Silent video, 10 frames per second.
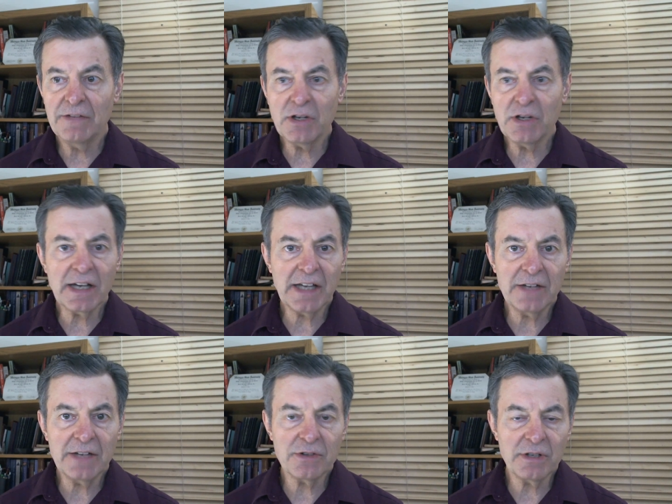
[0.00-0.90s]
if you got
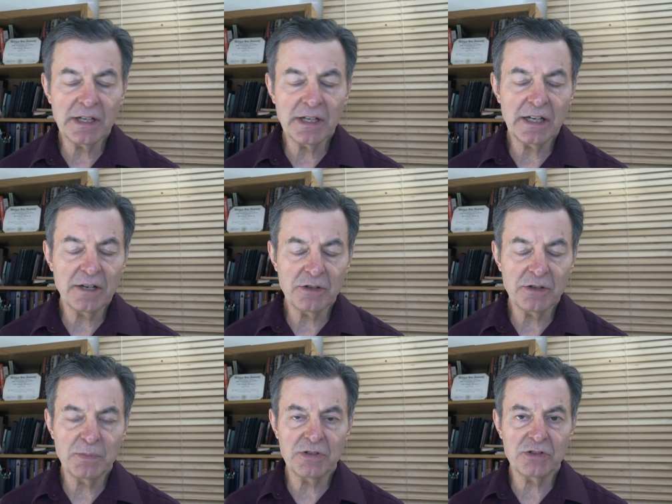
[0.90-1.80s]
cancer, you didn't get into
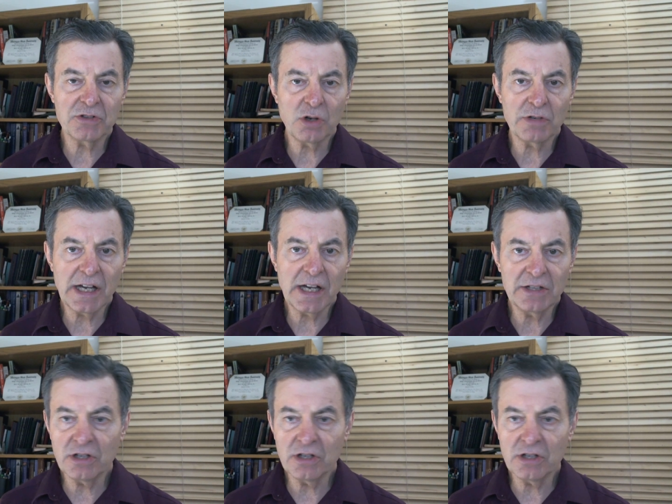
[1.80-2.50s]
this position overnight.